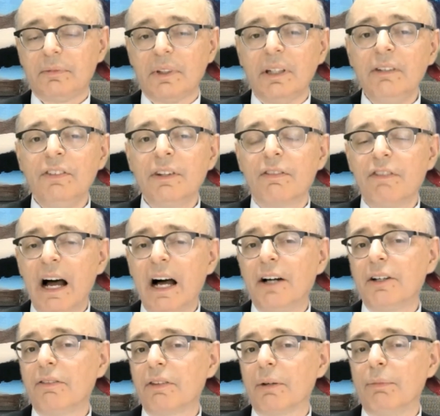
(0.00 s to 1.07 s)
even the
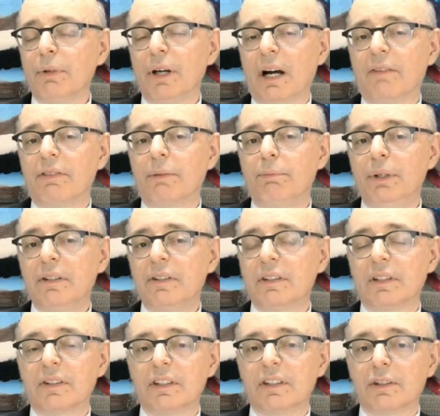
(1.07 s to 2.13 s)
value of the
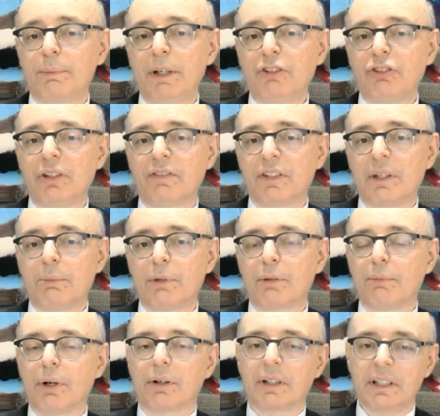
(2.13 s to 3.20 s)
business, especially if some of
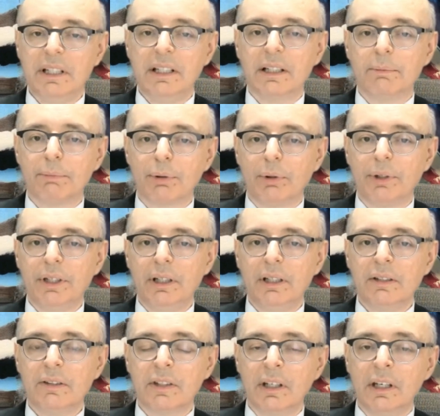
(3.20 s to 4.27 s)
them are key
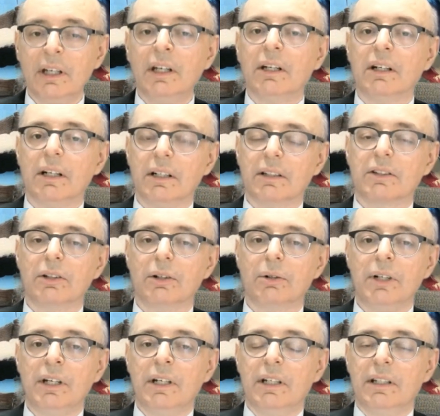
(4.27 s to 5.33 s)
employees. And
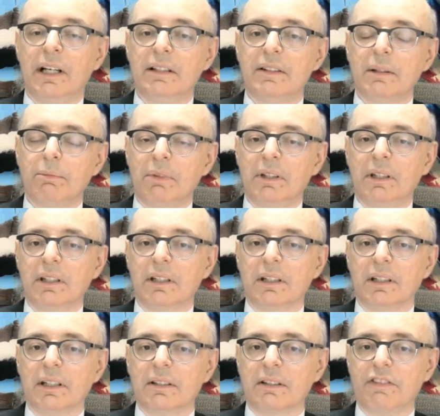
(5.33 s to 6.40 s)
so that's something
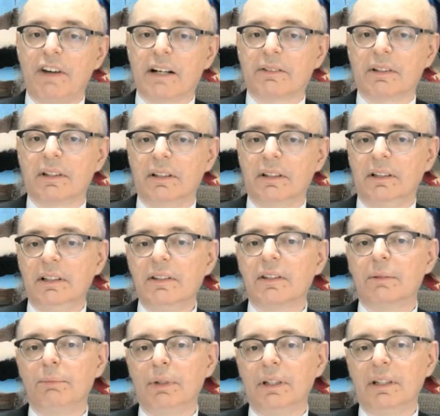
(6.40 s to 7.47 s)
as a factor that needs
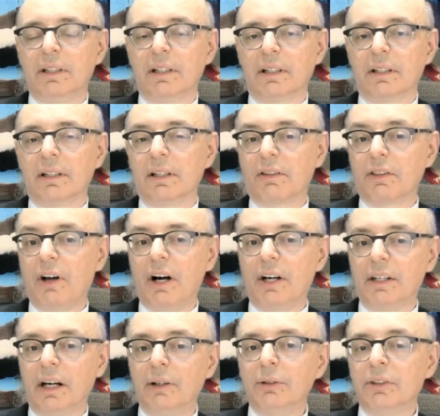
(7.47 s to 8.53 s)
to be thought
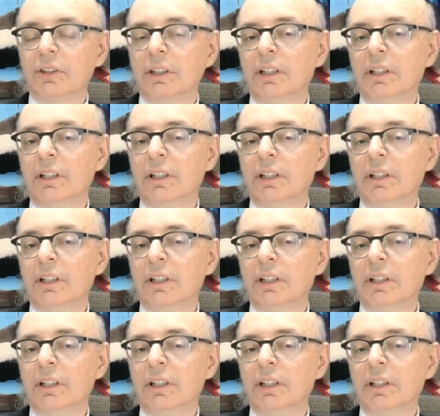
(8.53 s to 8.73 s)
out.